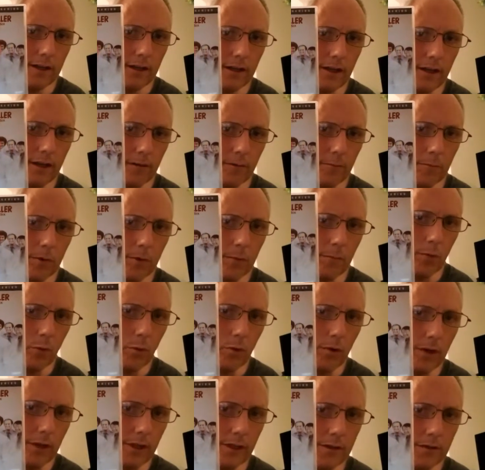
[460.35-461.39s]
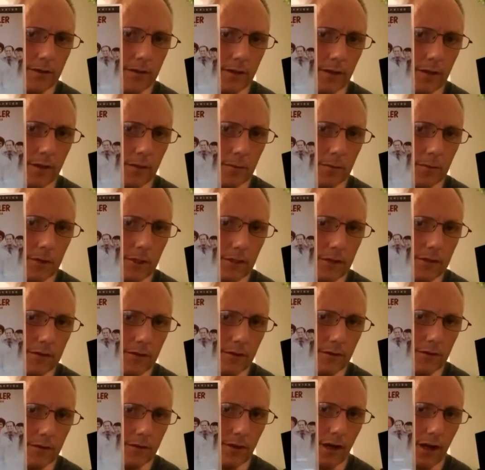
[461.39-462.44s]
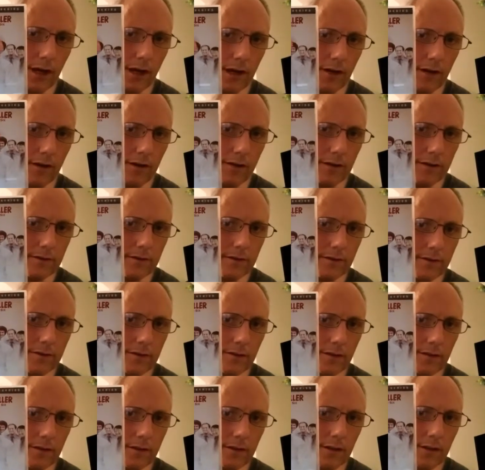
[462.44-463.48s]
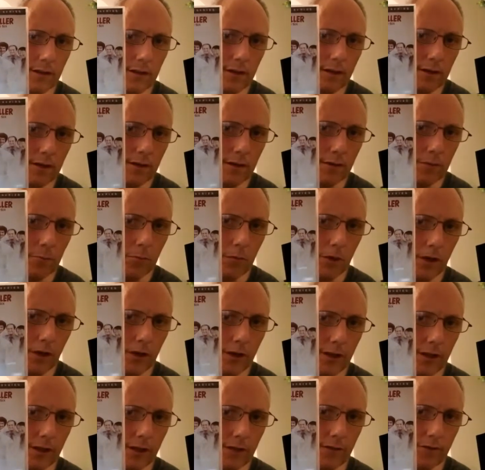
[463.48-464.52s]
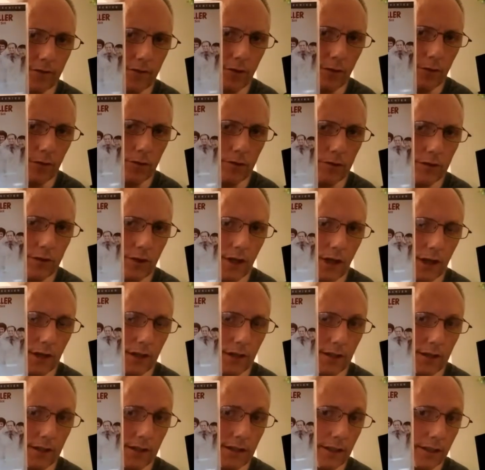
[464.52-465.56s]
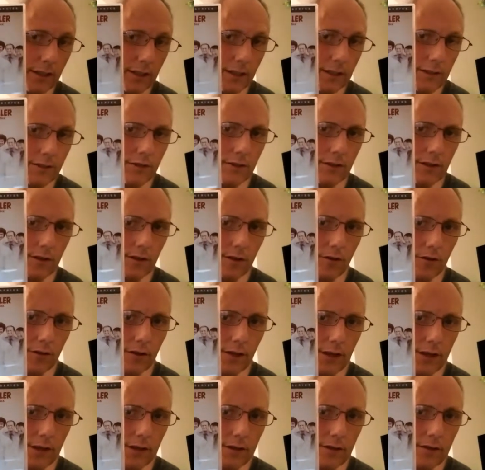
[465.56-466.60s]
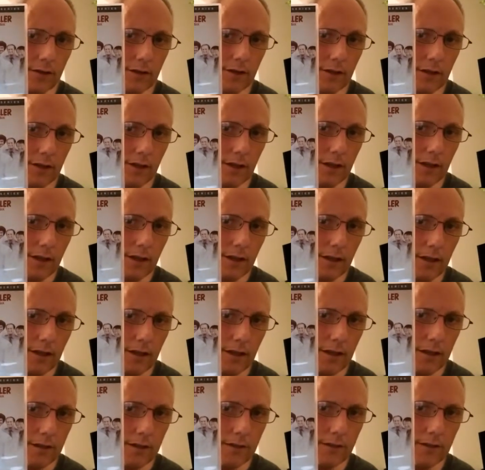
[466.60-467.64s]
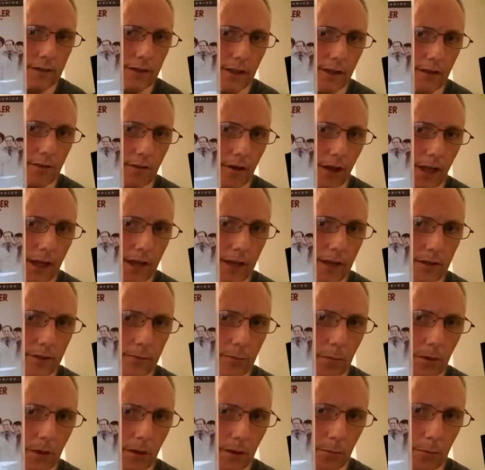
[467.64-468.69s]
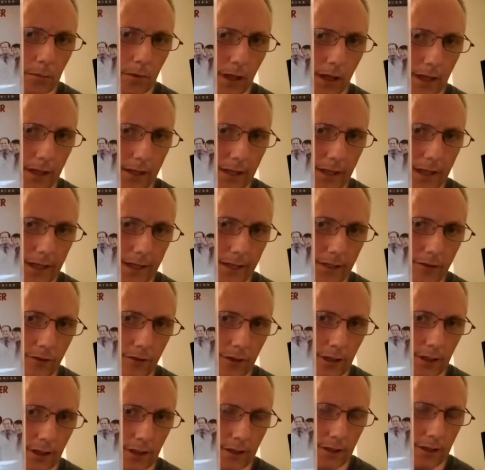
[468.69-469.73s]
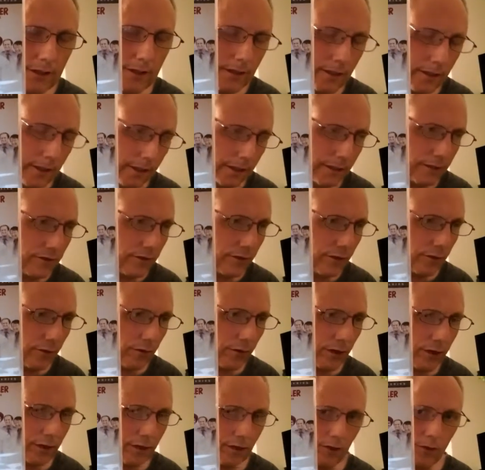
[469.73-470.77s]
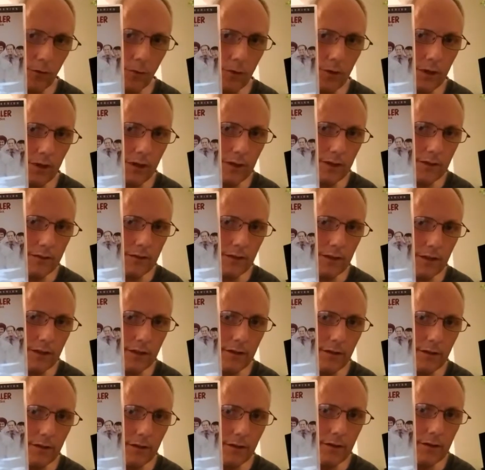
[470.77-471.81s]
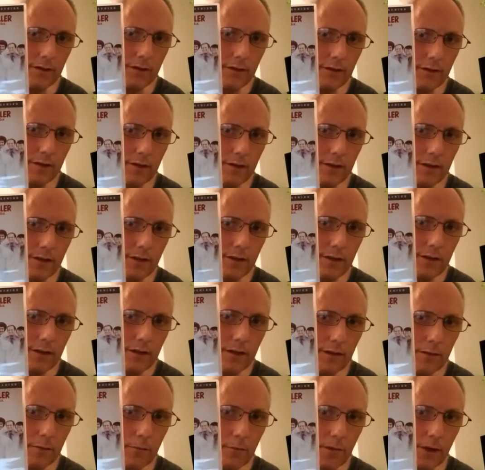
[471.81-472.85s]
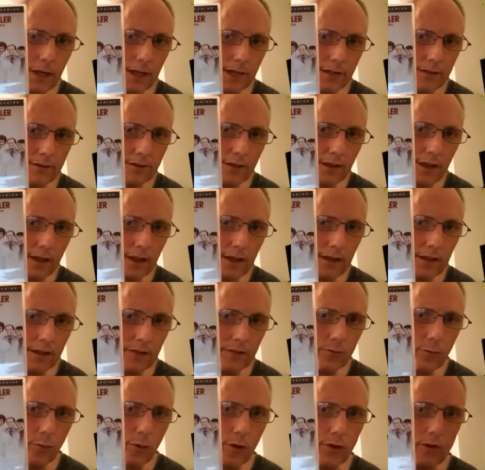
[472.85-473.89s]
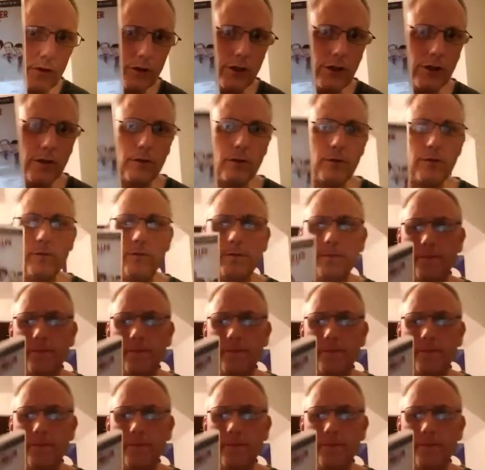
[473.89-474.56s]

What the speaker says: Can't remember what his name is. There's Harris. Barney, of course. Al Linden, he's still around. Steve Landisberg played Dietrich. He's no longer with us either. Max Gale is Wojo.